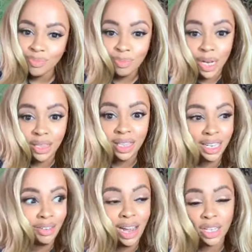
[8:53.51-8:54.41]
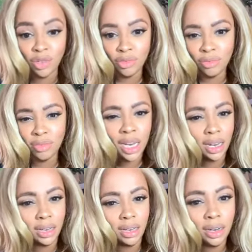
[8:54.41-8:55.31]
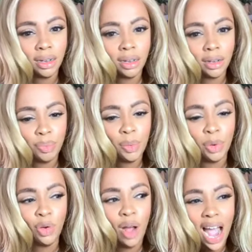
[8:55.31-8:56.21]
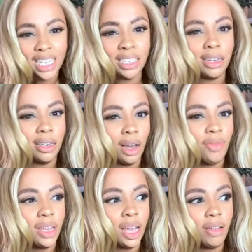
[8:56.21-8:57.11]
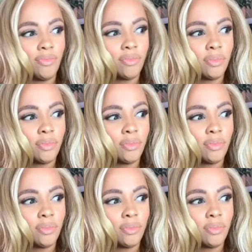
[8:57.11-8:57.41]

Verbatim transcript: But then you guys are telling people who actually love the game